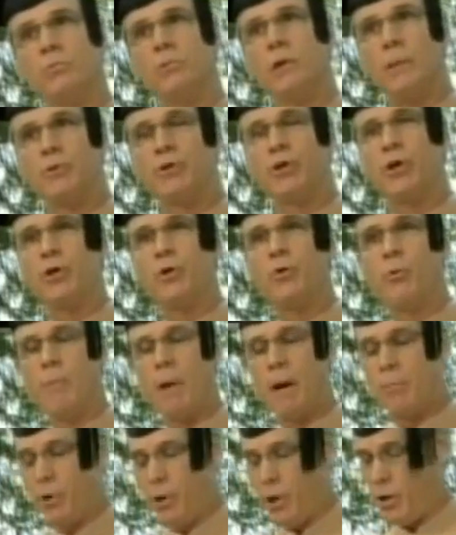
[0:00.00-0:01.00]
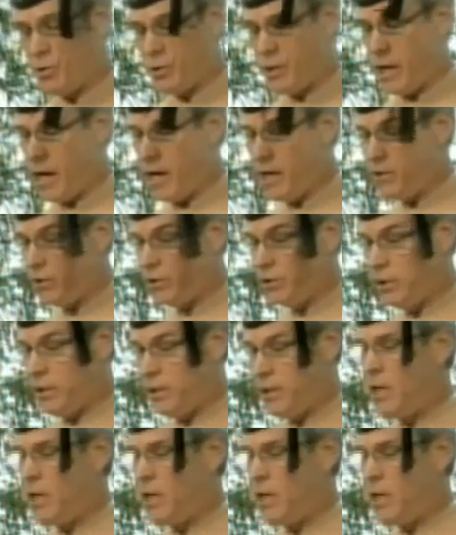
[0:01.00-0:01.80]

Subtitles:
I'm sure you remember those days.